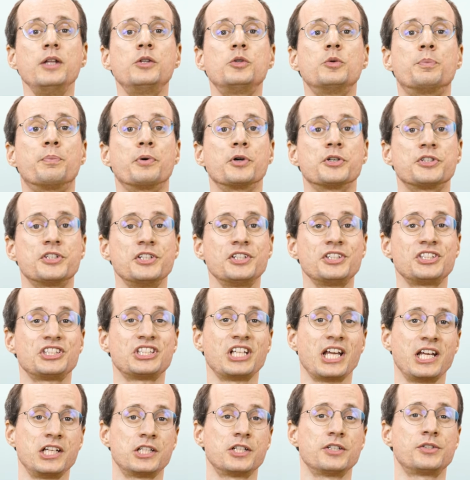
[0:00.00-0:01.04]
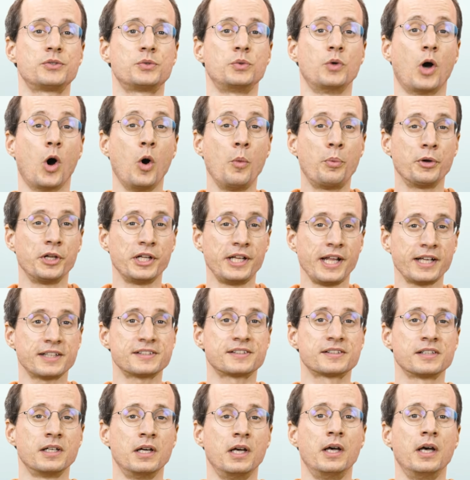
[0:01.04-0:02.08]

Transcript: to persist changes to OpenEdX